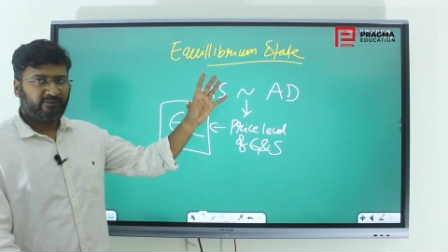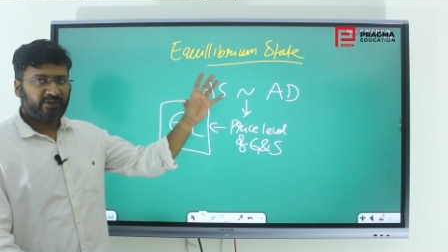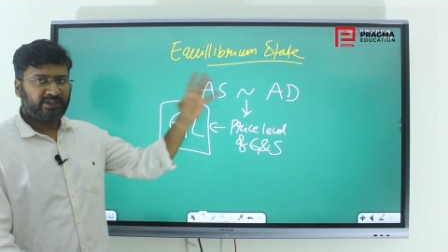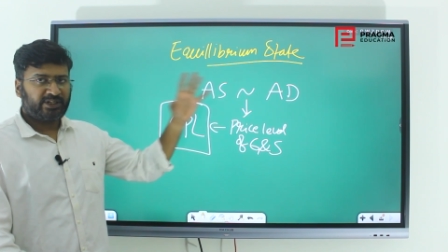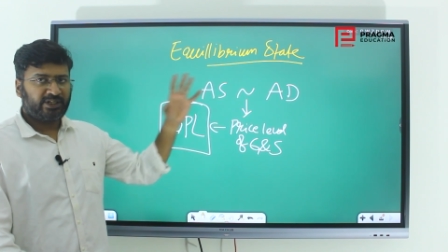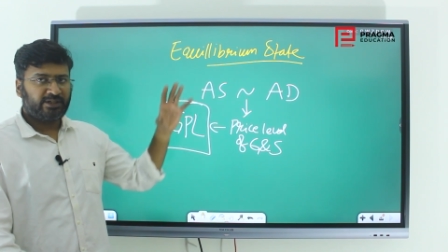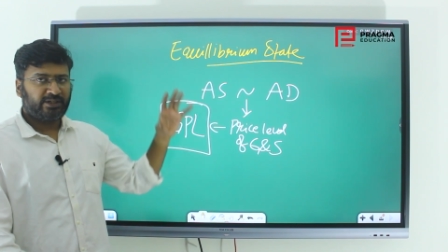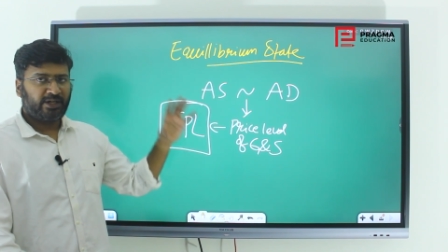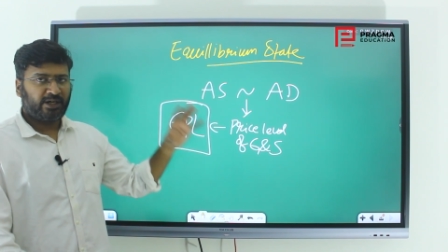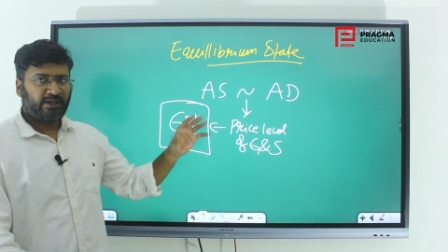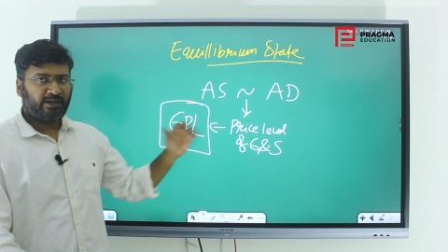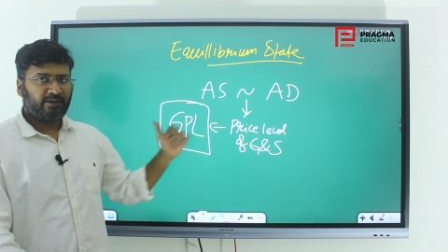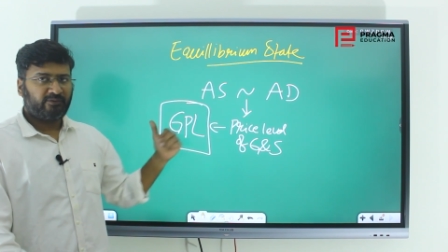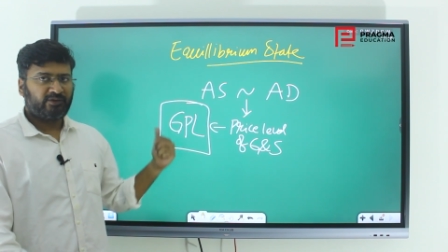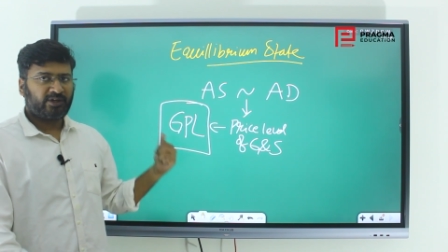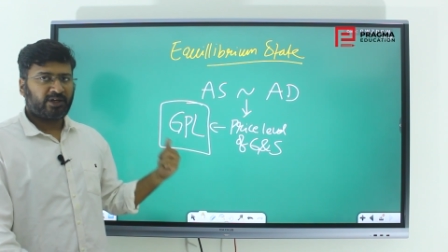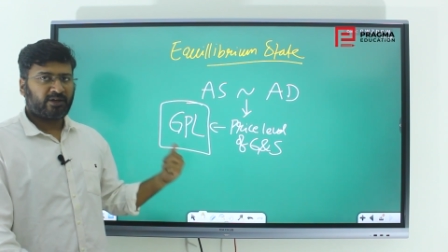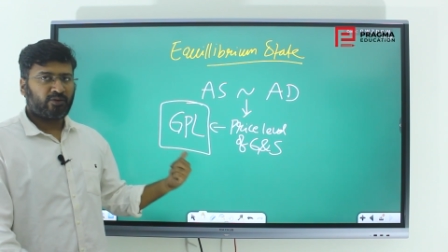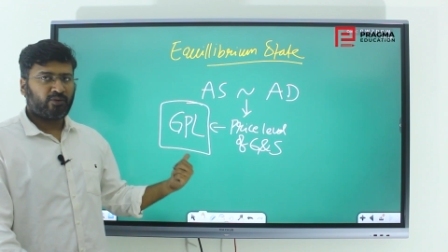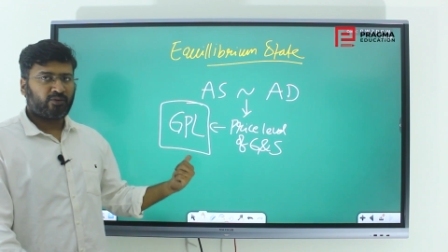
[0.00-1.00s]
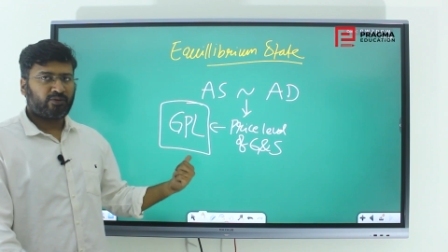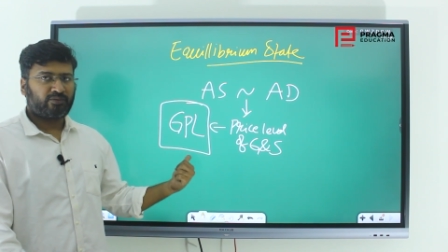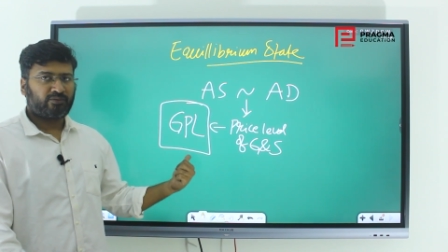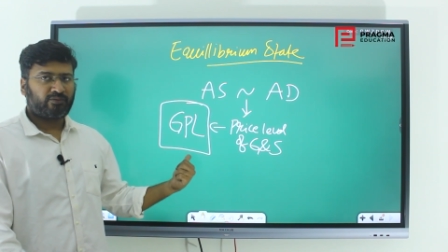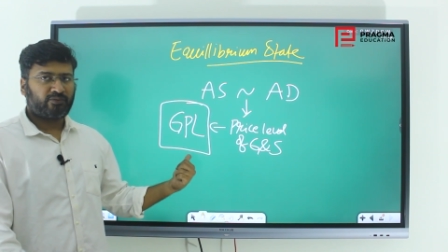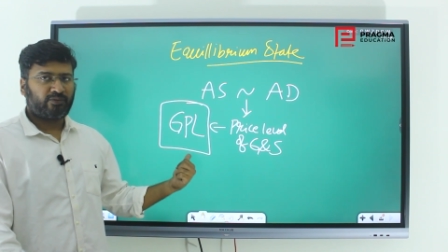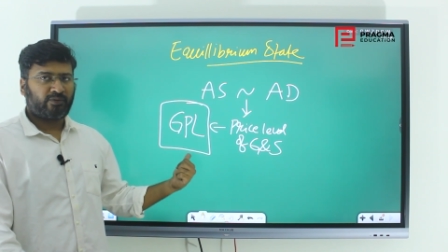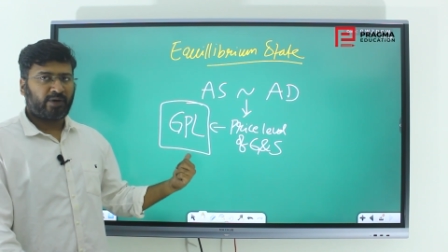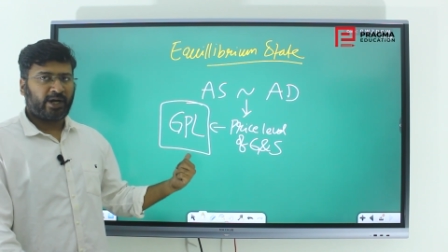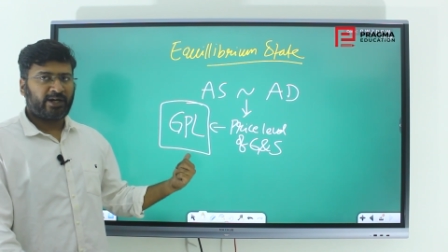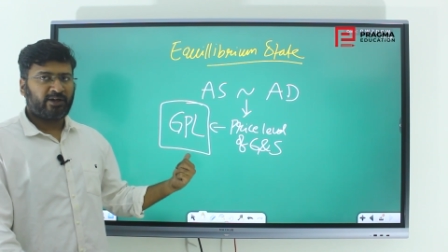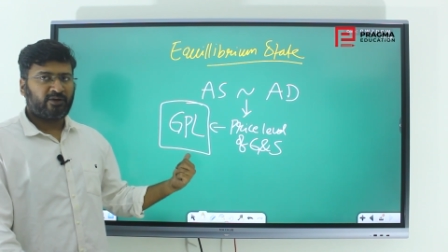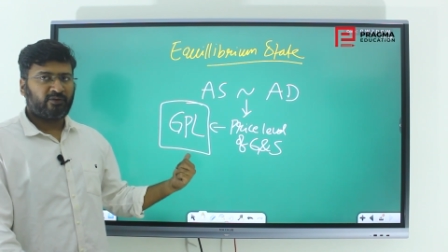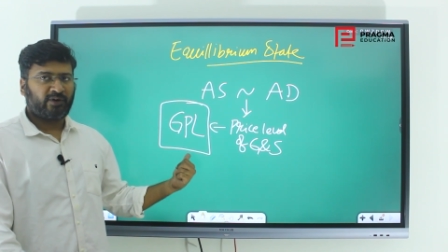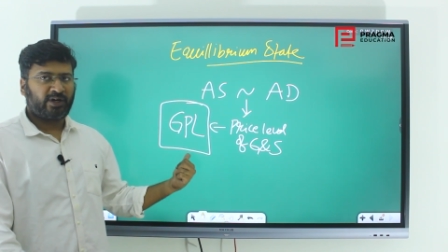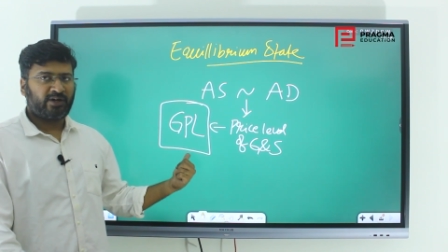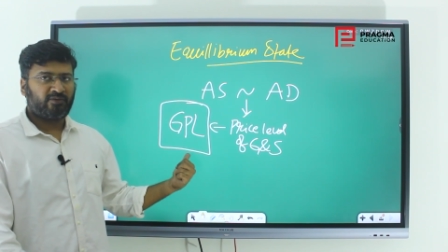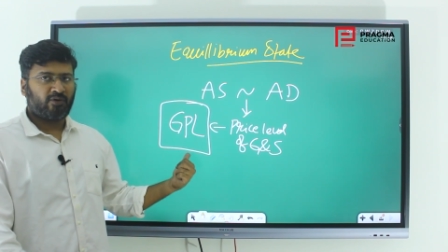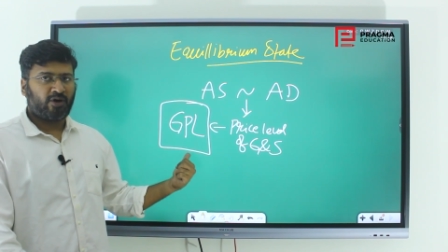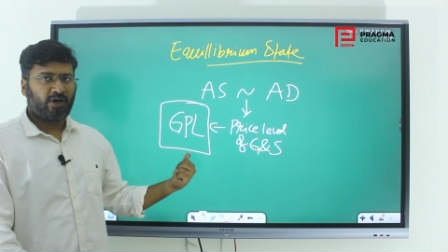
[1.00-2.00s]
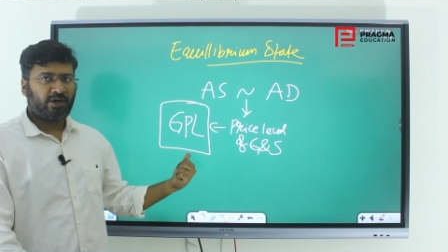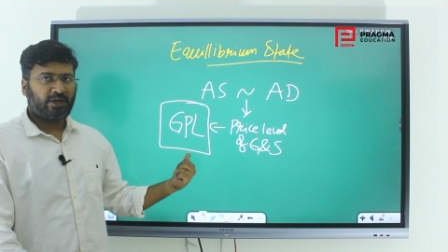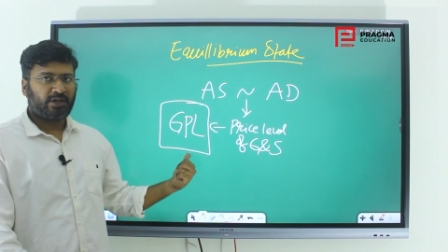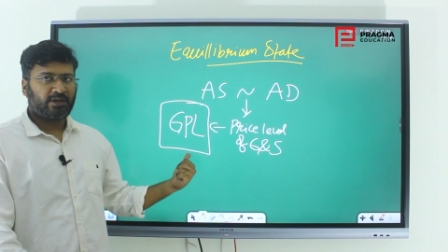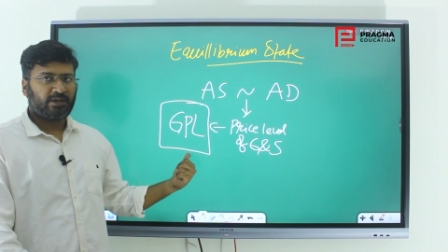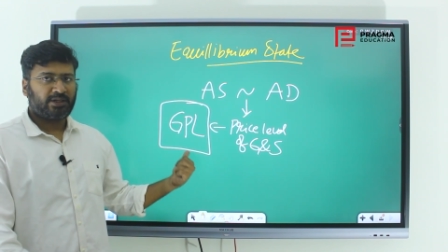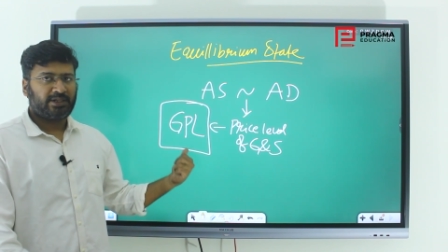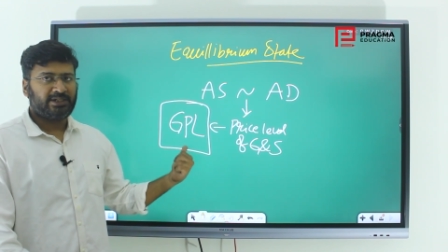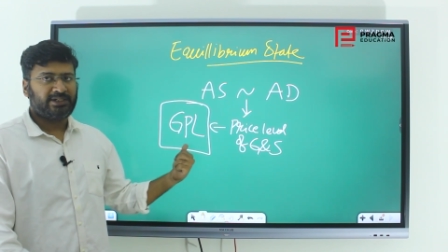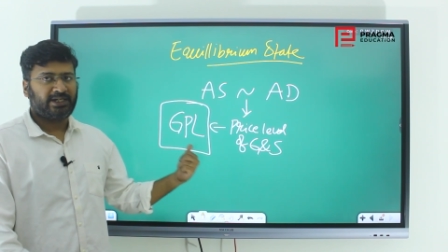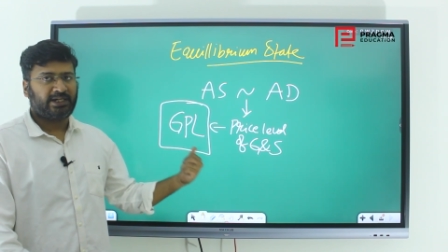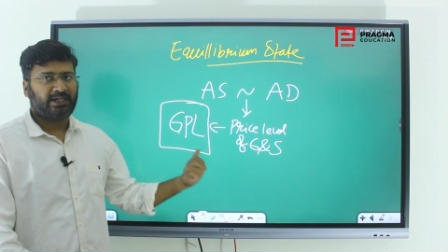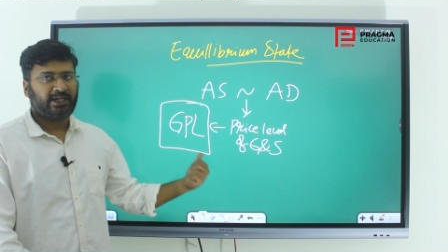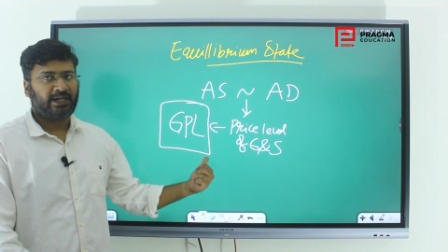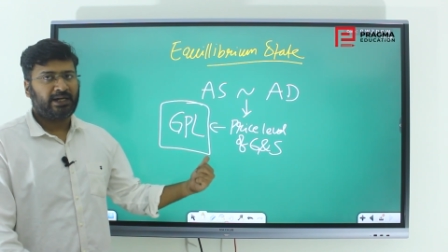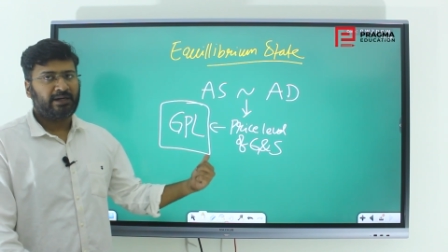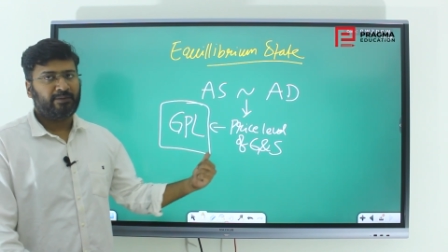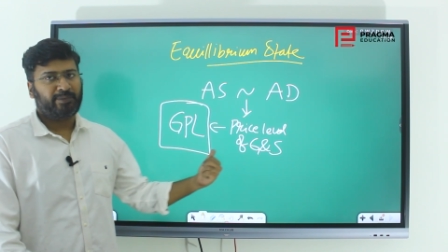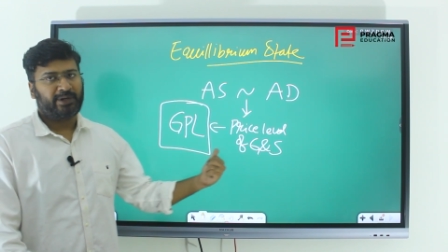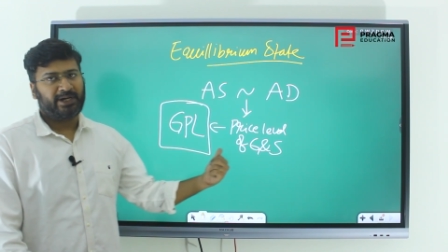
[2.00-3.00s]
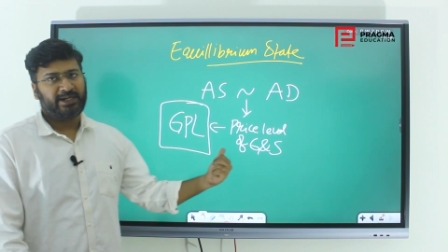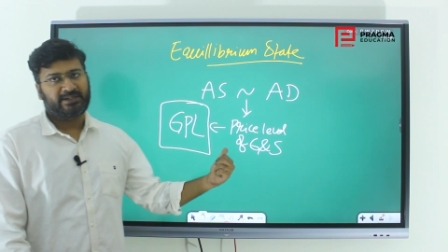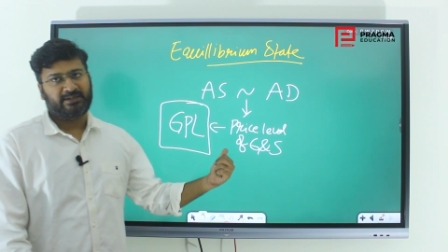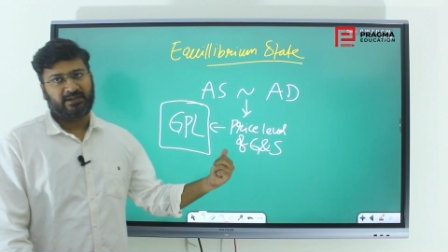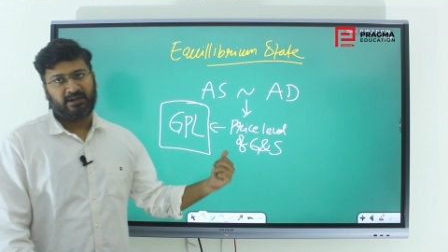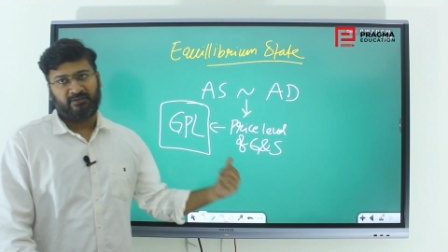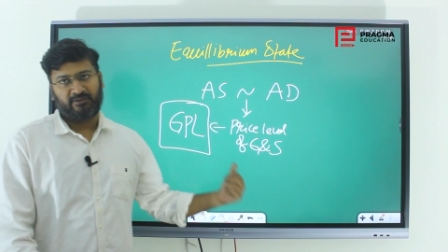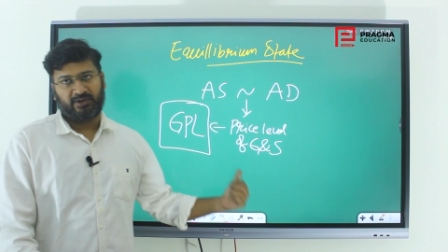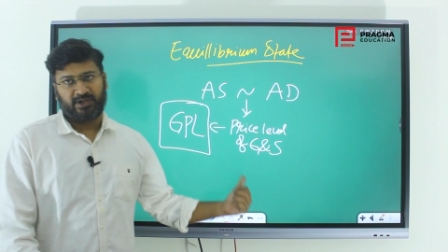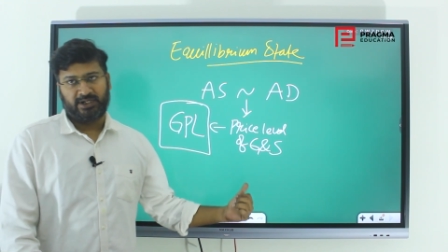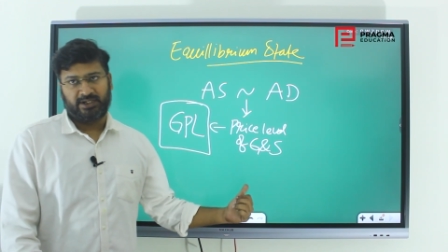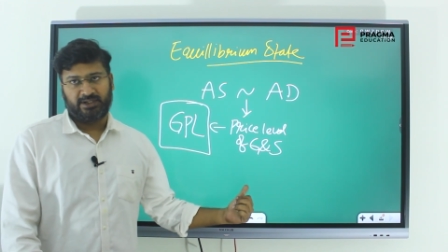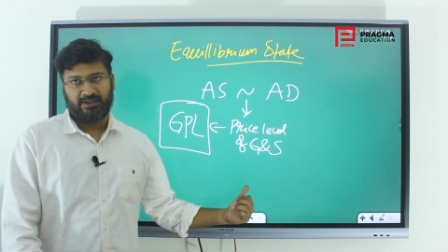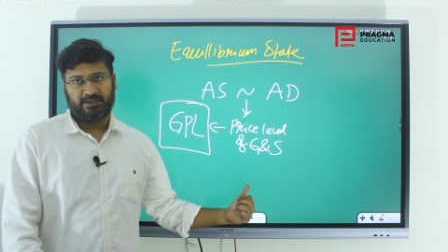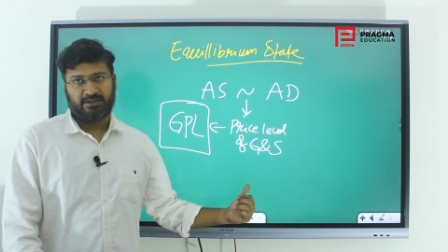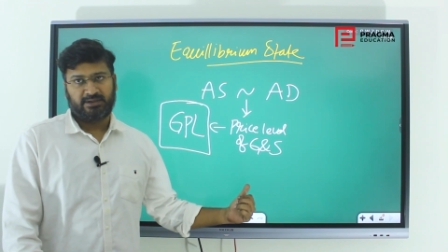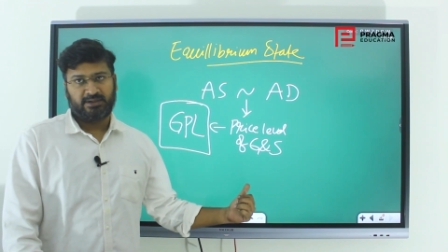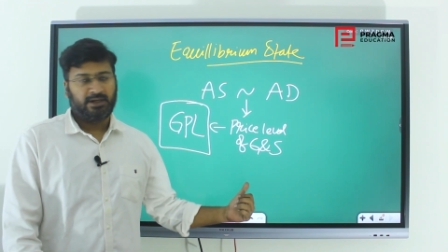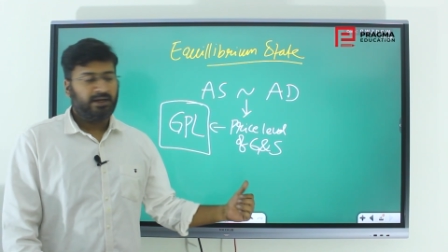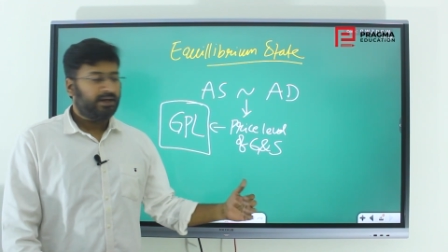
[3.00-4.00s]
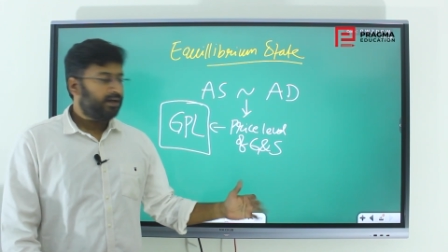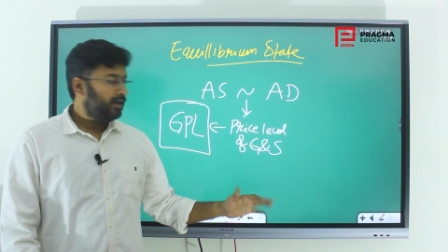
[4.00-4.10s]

Within that, we are trying to find what general price level is.